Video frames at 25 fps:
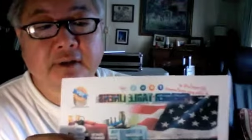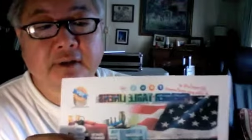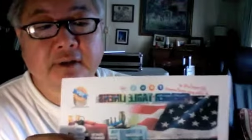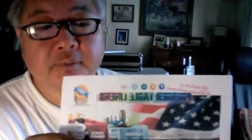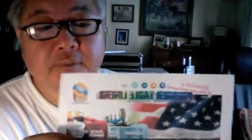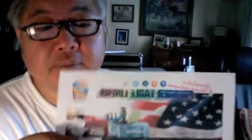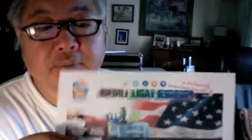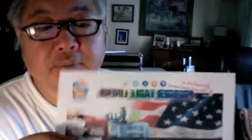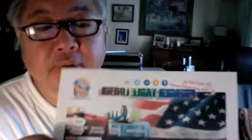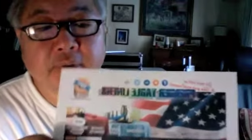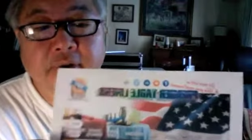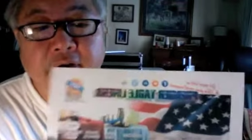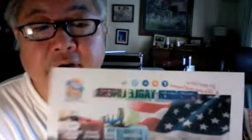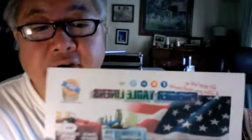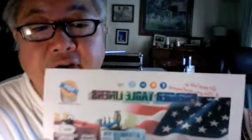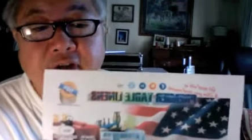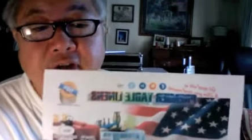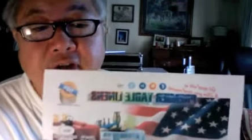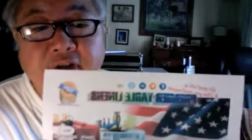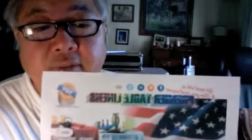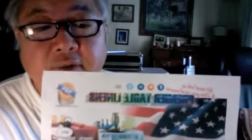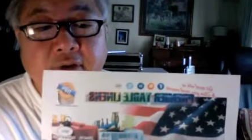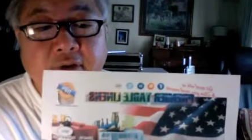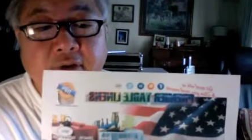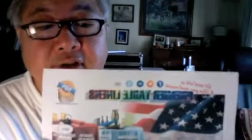Premier
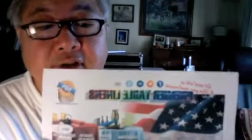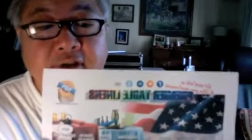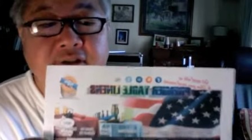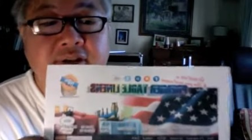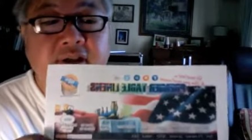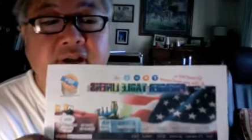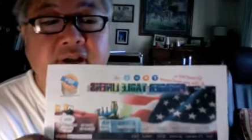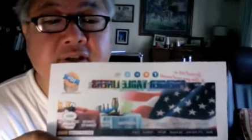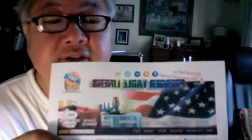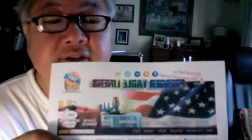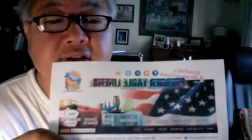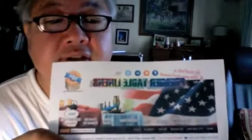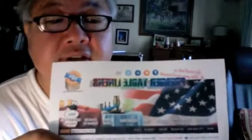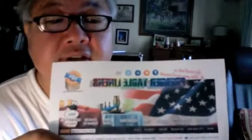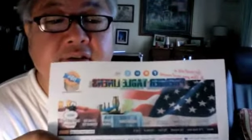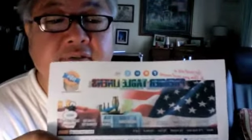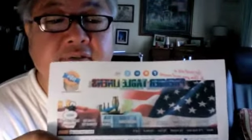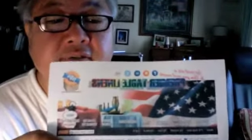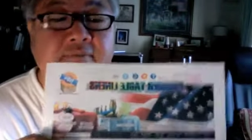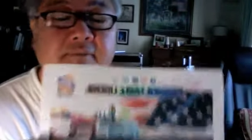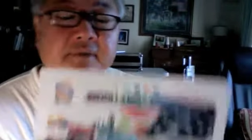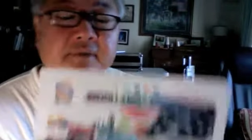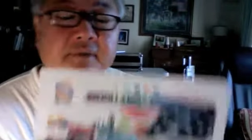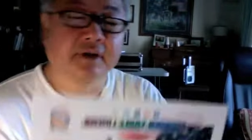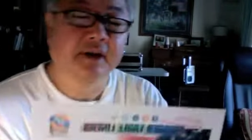Table Linens, can you see it?
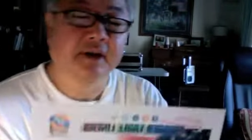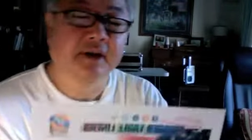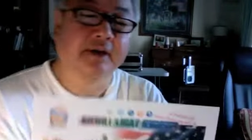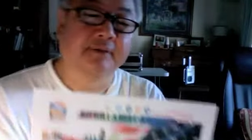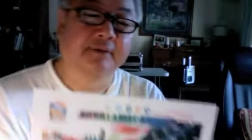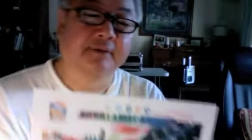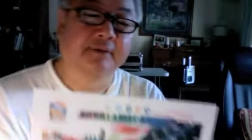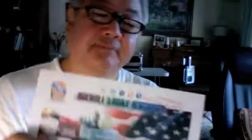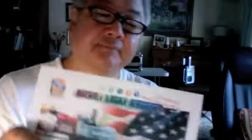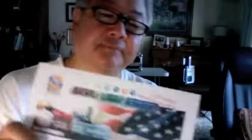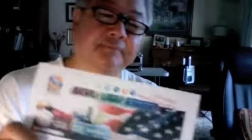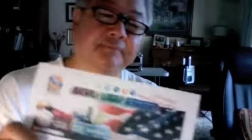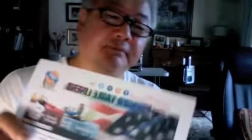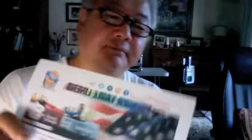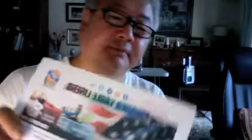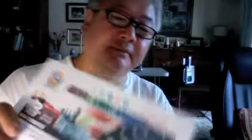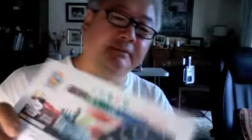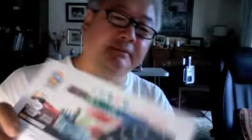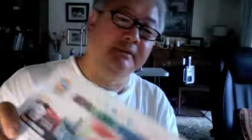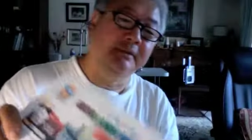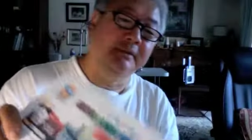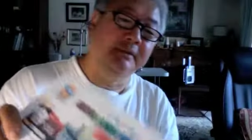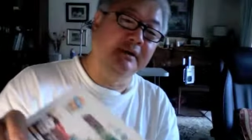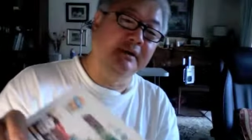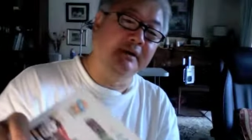Okay.
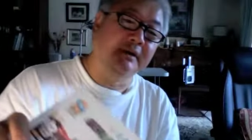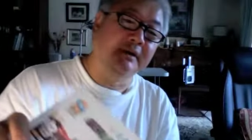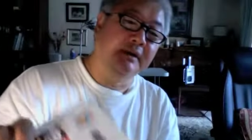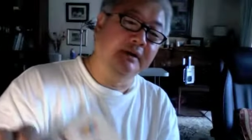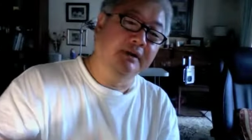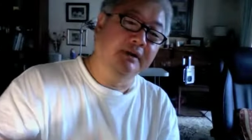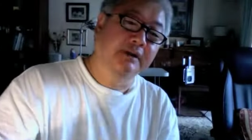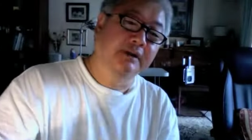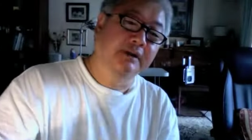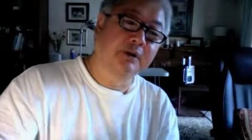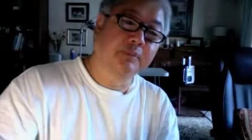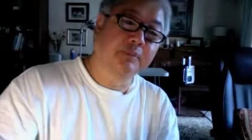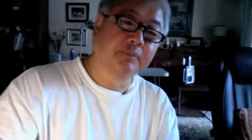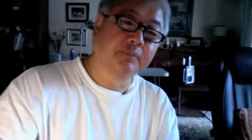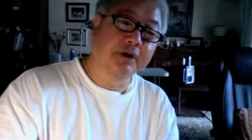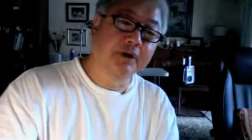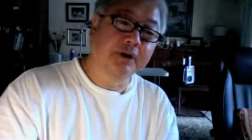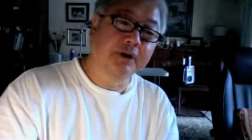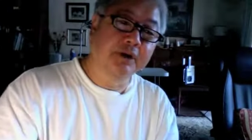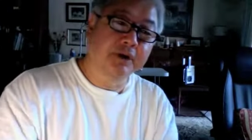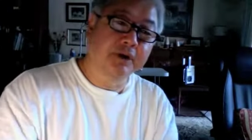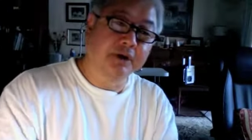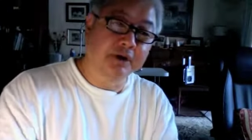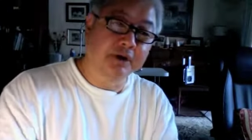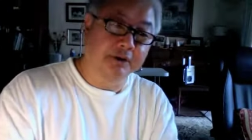They're pretty
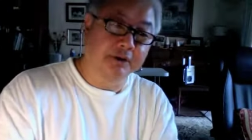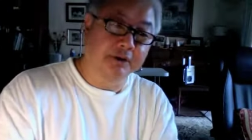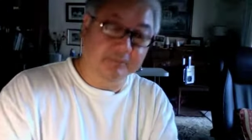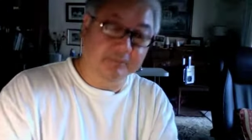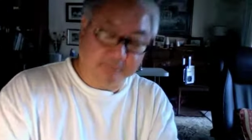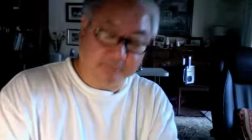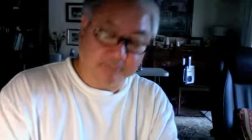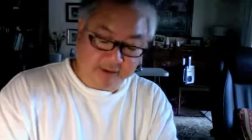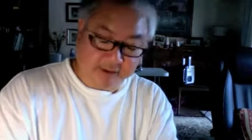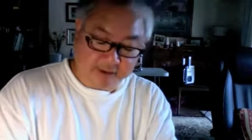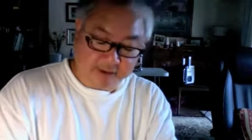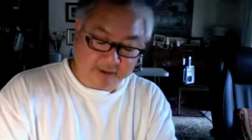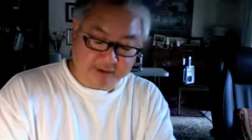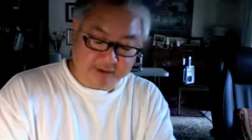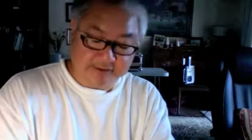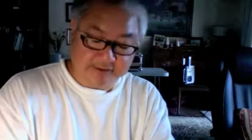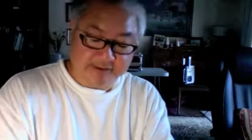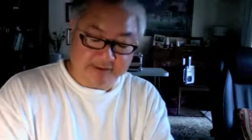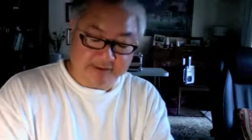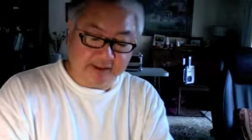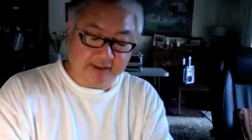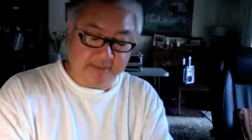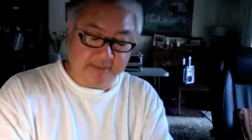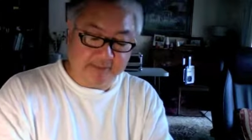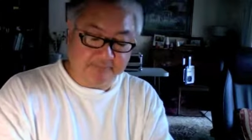good because
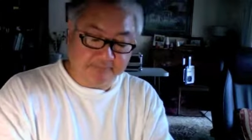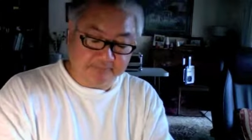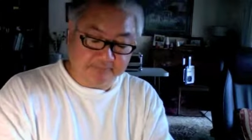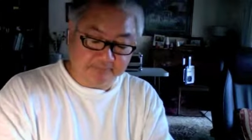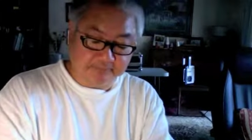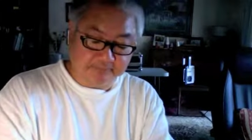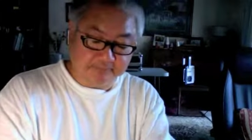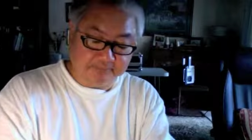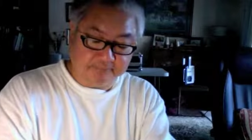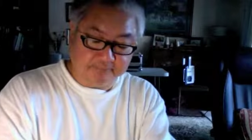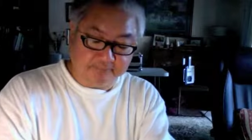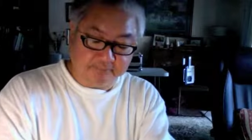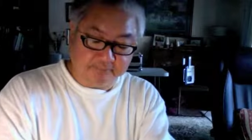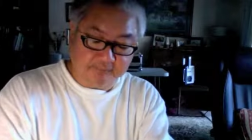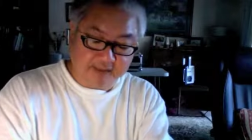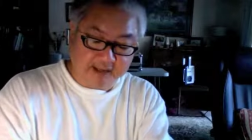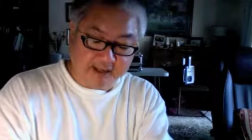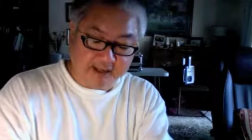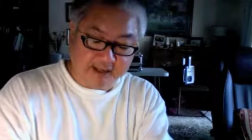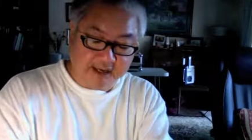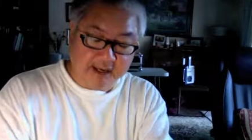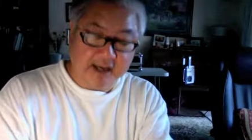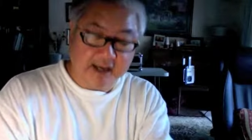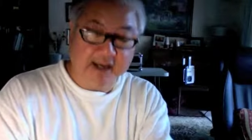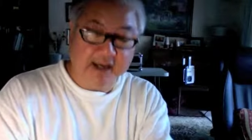
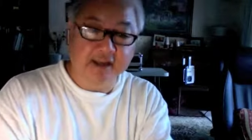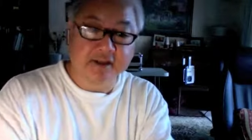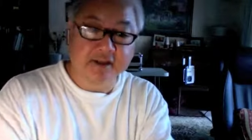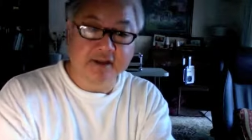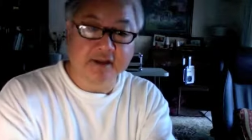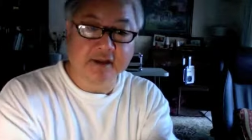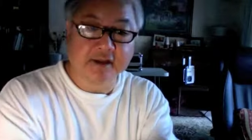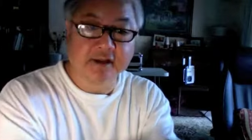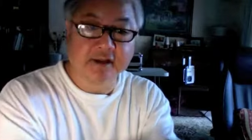they had,